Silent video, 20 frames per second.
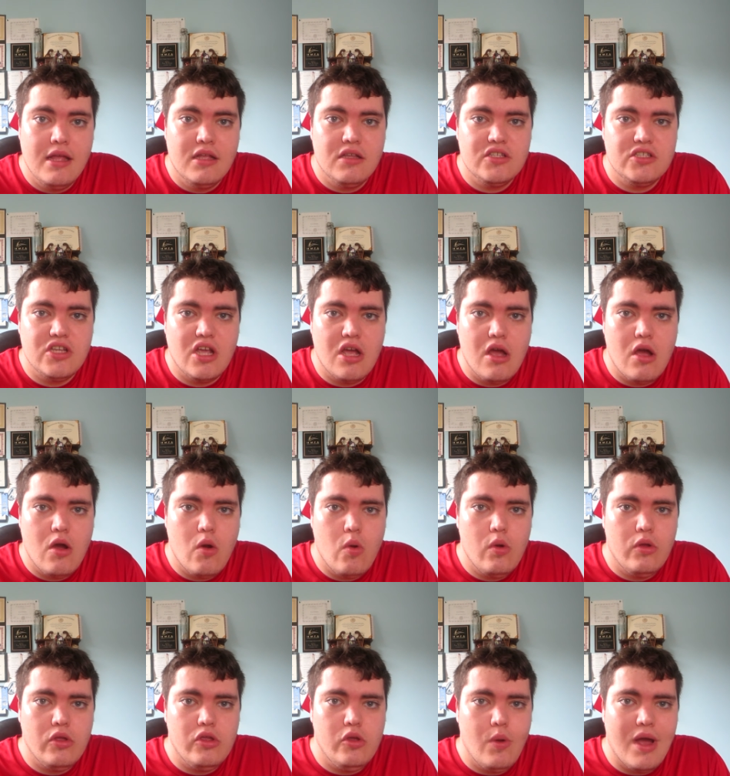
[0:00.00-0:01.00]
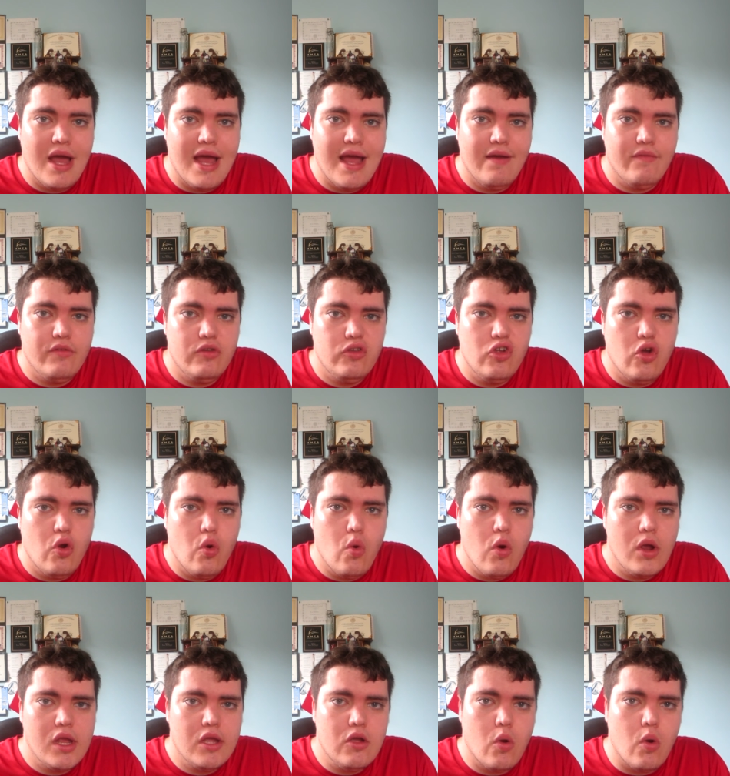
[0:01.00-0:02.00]
So, you have
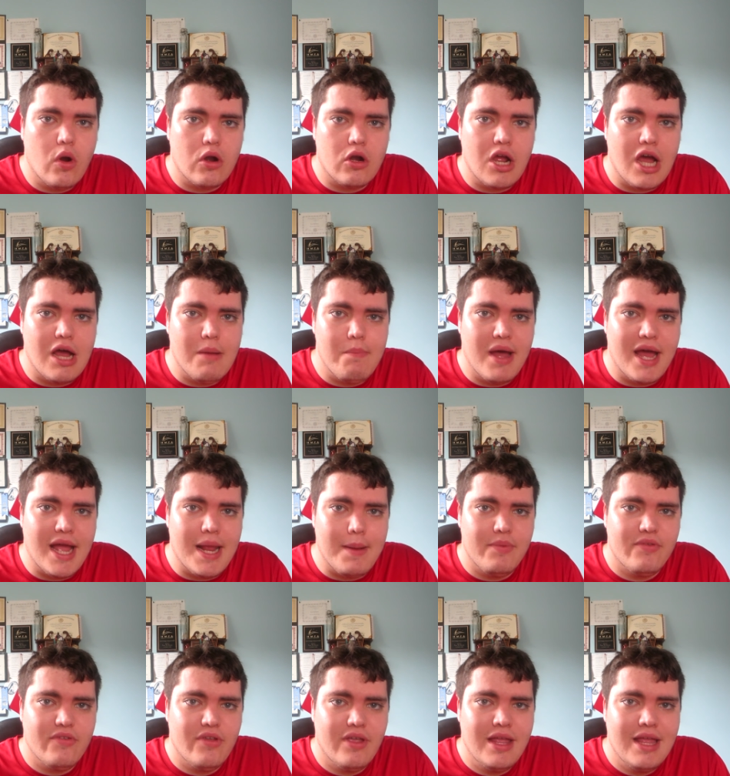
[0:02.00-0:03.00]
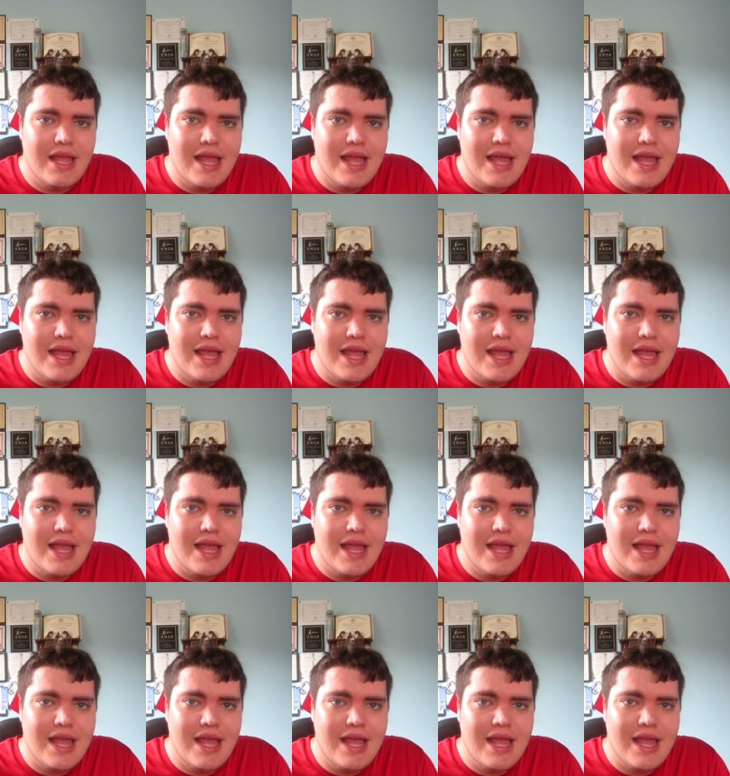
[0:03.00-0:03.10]
toy corncob pipes.